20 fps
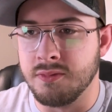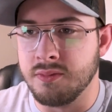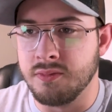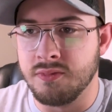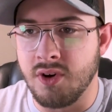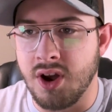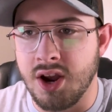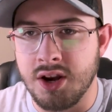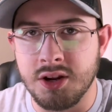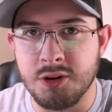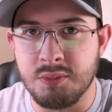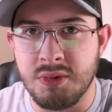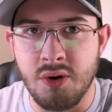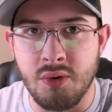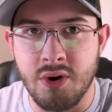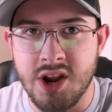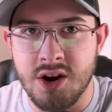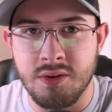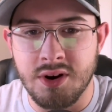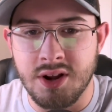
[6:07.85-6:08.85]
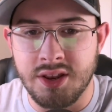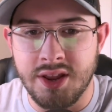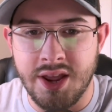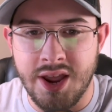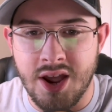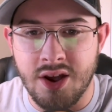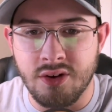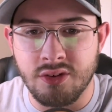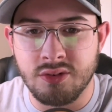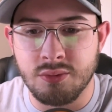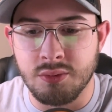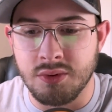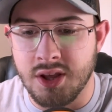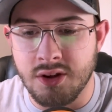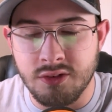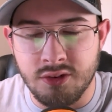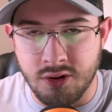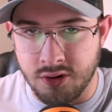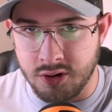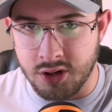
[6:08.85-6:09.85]
finding my way around the house
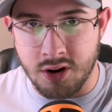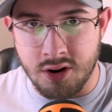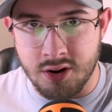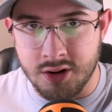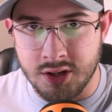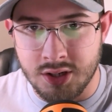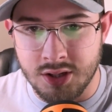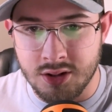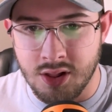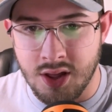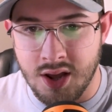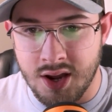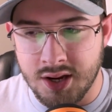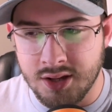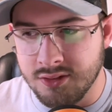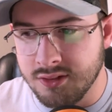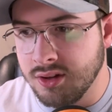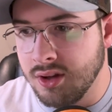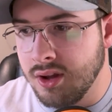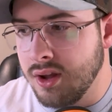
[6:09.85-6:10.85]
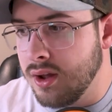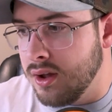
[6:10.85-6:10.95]
without turning on any lights.